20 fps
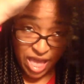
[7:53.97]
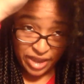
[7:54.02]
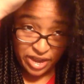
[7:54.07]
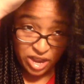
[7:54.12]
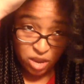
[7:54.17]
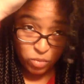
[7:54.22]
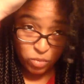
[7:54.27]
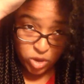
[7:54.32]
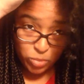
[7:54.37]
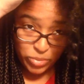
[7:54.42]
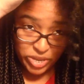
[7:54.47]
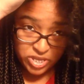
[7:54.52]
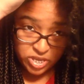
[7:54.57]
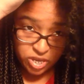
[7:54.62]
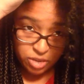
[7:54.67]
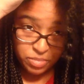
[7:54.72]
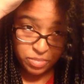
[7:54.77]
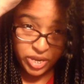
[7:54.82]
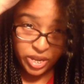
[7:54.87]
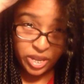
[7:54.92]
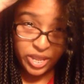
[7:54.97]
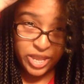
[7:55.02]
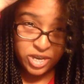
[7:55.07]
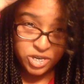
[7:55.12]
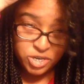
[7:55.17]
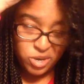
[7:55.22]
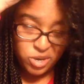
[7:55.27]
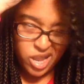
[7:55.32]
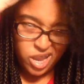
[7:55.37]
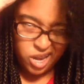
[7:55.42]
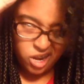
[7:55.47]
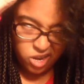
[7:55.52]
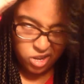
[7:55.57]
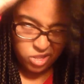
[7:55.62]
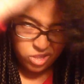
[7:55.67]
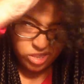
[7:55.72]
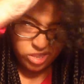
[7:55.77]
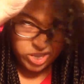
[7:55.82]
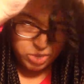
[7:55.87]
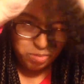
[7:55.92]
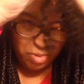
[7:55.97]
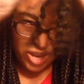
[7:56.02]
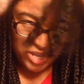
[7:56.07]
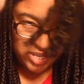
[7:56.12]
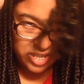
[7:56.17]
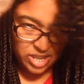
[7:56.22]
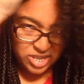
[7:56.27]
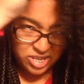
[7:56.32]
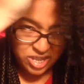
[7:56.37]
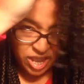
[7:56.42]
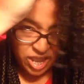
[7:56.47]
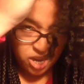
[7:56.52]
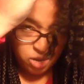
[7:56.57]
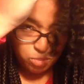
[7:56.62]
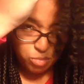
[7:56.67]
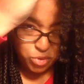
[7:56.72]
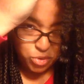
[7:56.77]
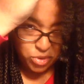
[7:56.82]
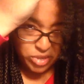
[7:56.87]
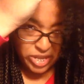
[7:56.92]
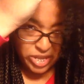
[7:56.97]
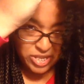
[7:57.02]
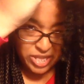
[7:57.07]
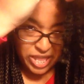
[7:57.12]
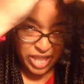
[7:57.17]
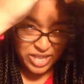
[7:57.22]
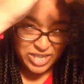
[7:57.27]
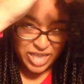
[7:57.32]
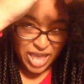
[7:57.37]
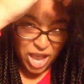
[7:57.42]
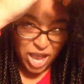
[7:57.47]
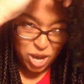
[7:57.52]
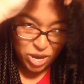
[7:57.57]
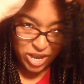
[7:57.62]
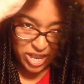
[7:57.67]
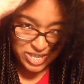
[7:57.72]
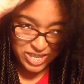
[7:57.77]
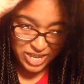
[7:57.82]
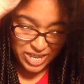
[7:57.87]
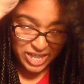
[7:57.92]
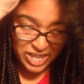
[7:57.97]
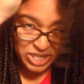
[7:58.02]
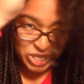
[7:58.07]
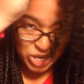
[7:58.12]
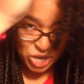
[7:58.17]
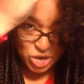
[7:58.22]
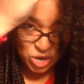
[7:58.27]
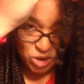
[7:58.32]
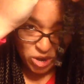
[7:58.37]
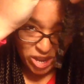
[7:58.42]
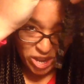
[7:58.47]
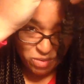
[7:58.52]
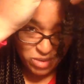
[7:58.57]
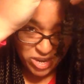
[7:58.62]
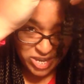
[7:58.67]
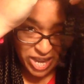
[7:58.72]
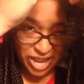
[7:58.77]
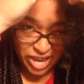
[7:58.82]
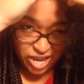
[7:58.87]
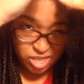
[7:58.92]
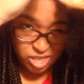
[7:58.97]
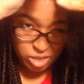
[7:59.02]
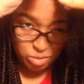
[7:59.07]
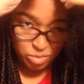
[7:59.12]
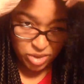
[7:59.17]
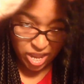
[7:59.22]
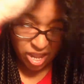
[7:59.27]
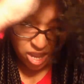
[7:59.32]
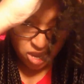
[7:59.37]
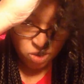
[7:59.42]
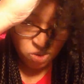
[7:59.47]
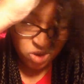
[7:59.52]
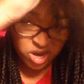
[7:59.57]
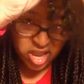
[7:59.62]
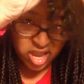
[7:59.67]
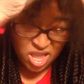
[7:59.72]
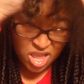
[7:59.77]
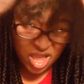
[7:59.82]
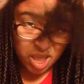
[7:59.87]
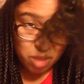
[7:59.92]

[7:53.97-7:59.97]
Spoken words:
And it will be tempting as you kind of go through this process to kind of pull these things out because it gets annoying with taking them down.